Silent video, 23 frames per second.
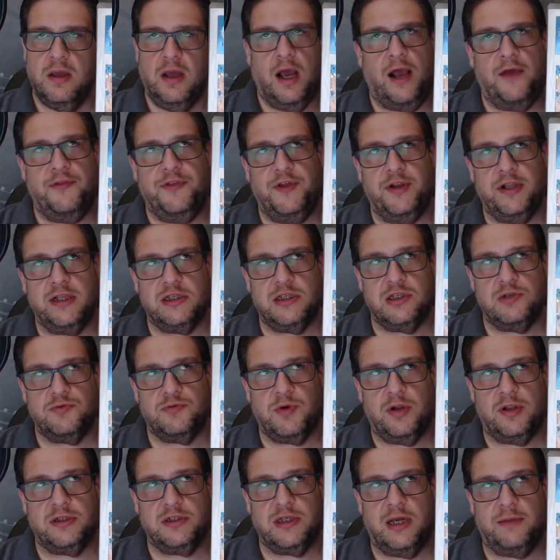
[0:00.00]
I think this is
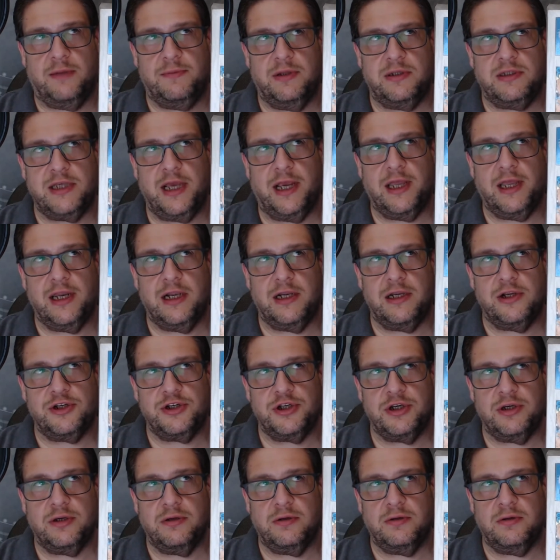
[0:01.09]
around the time that second
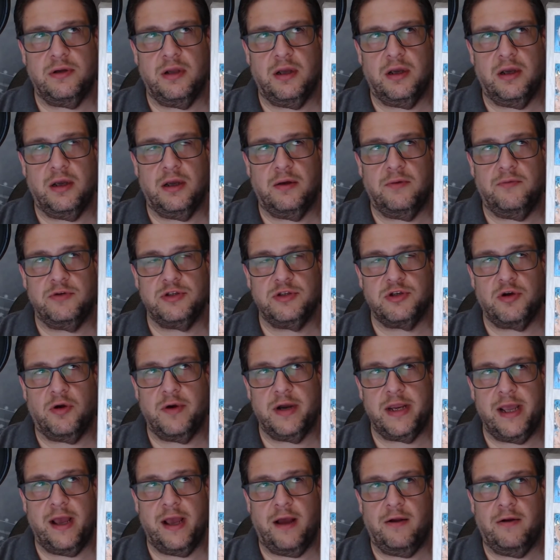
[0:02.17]
edition was
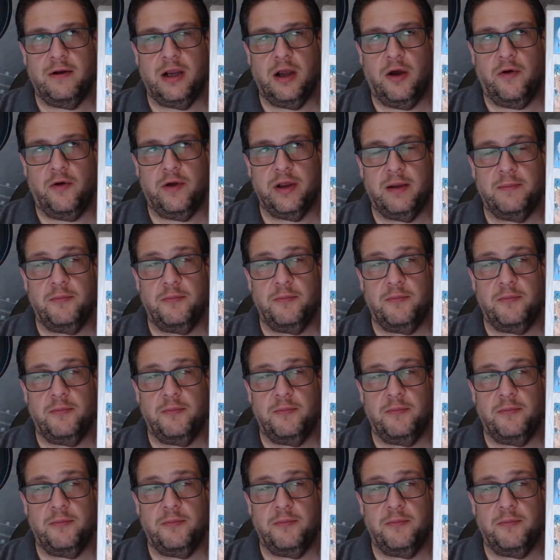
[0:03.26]
already out and going,